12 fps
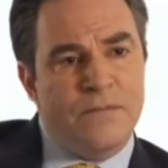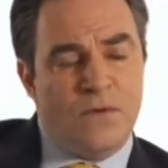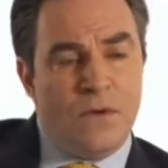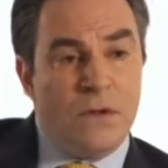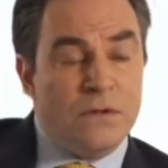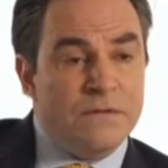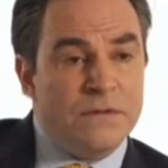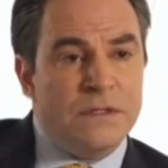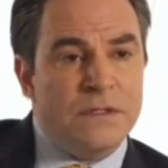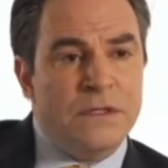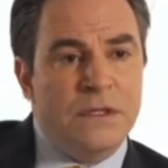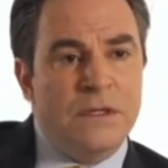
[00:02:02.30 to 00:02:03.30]
for all of
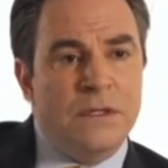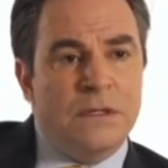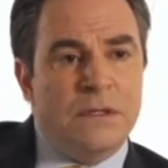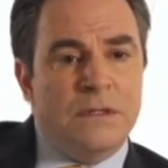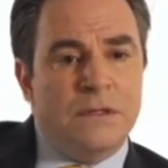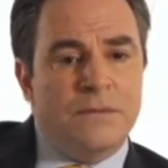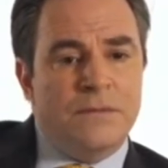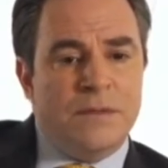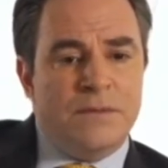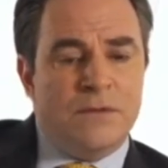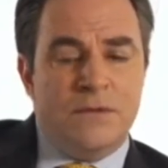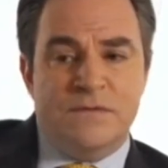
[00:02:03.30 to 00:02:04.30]
the
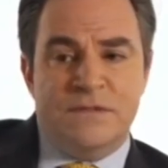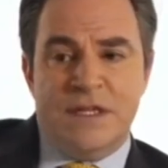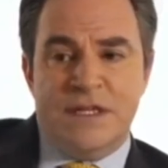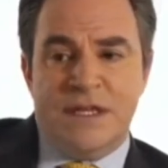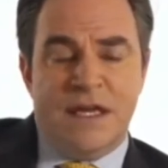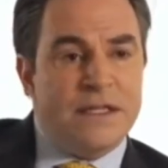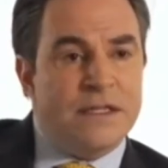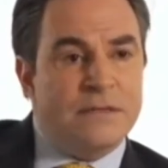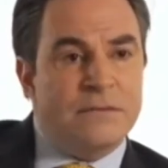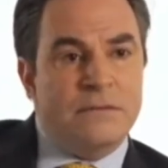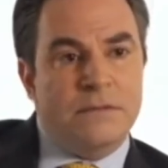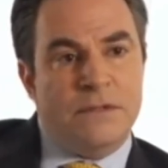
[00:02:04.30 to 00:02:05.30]
people who
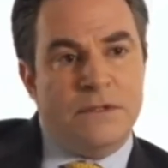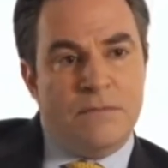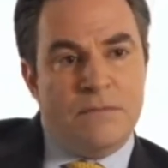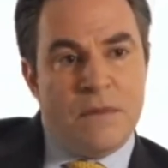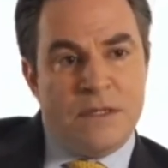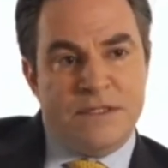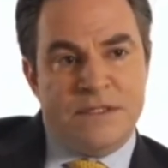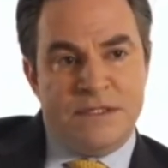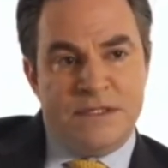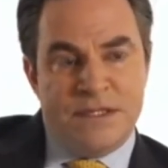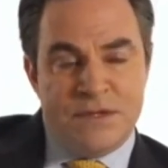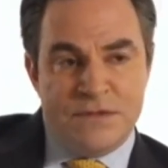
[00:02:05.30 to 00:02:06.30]
dedicated you know months
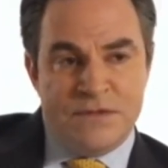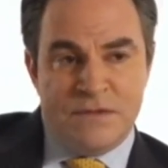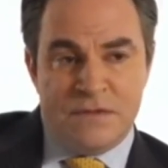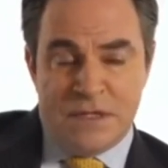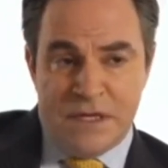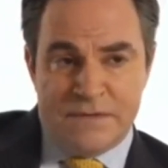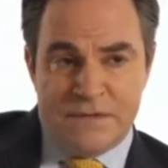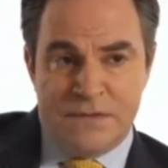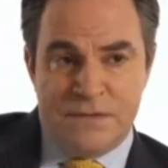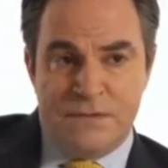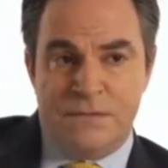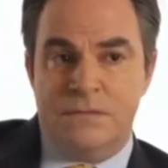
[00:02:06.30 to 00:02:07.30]
and years of their life
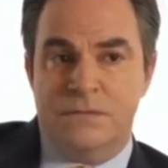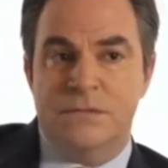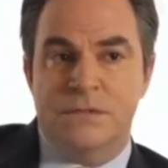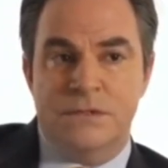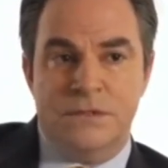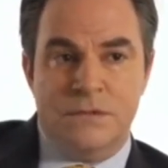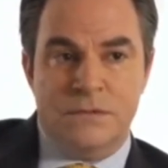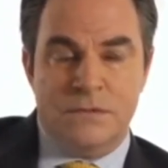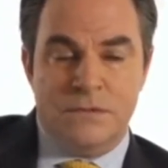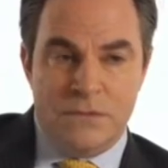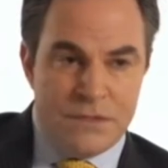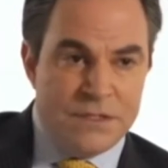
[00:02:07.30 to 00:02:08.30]
to
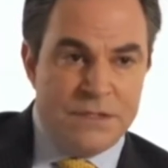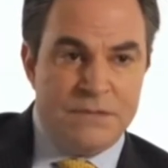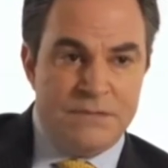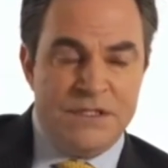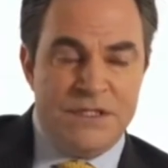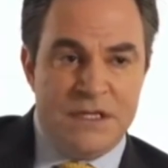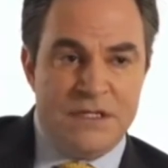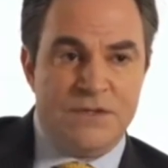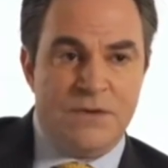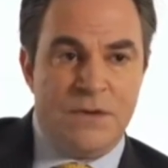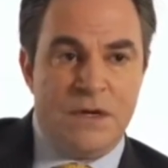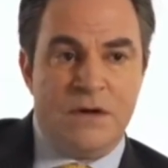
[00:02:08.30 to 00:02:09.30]
to learning
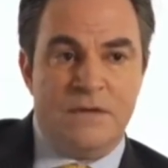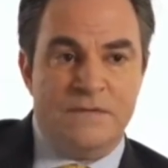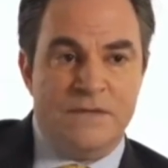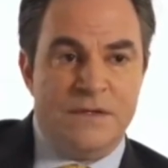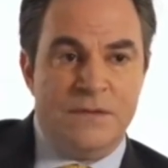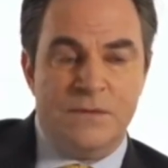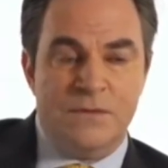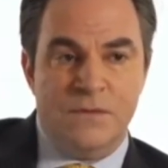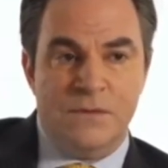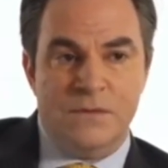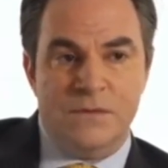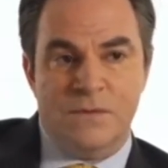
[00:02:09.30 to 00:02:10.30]
Madonna's choreography
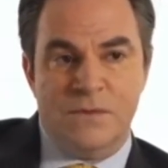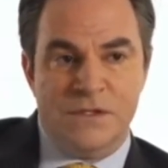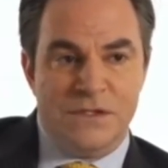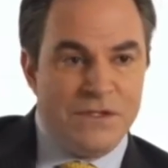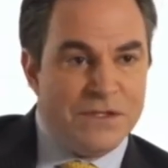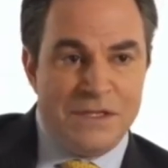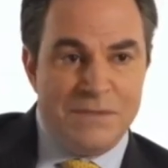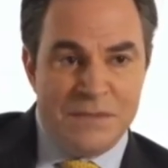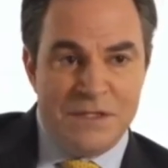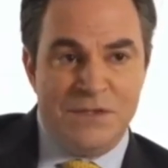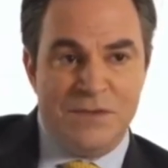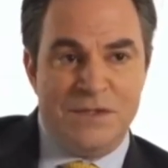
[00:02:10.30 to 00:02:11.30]
will look at
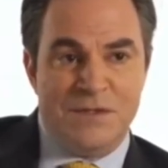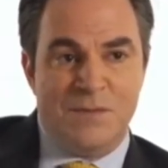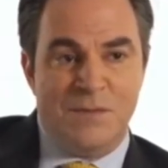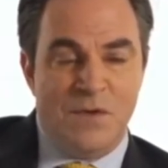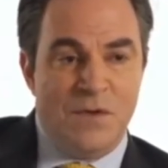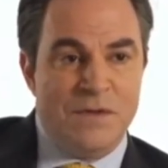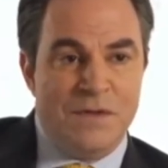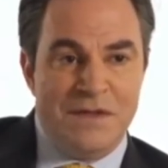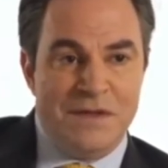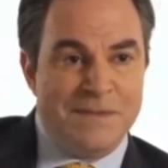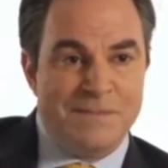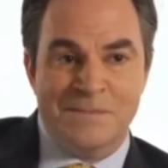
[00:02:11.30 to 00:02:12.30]
me doing this role and
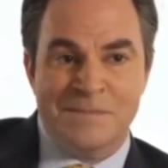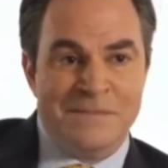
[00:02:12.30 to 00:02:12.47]
think,